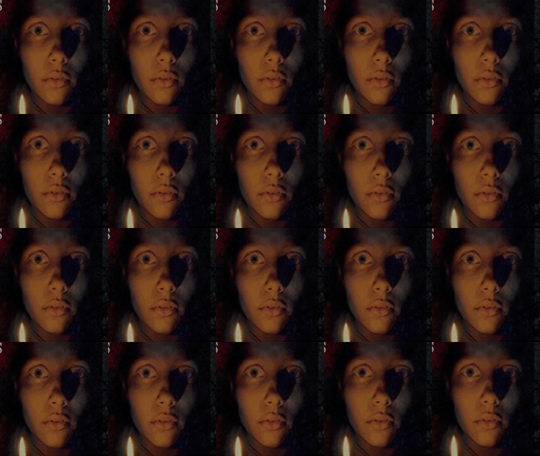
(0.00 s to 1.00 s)

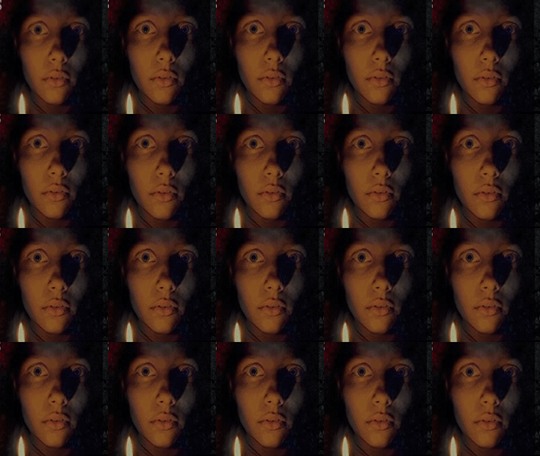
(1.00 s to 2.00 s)

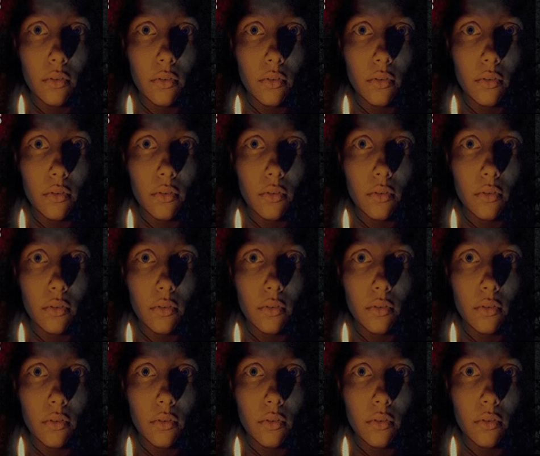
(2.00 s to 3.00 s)

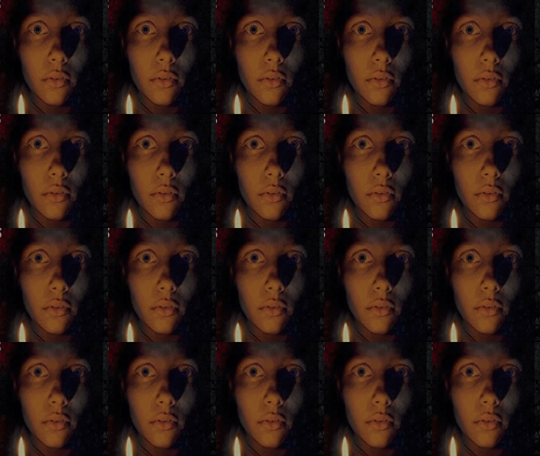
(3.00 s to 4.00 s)

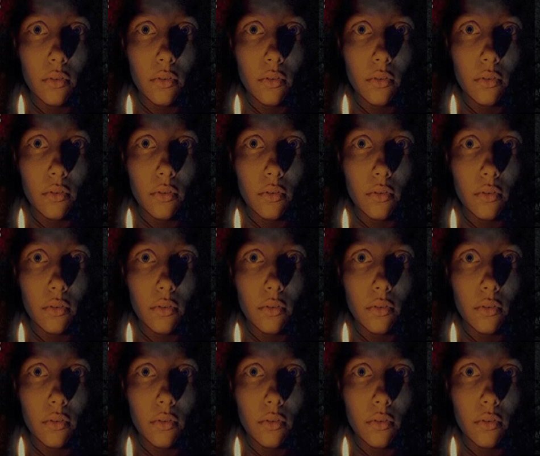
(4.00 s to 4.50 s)
The face doesn't move, so there is nothing to read.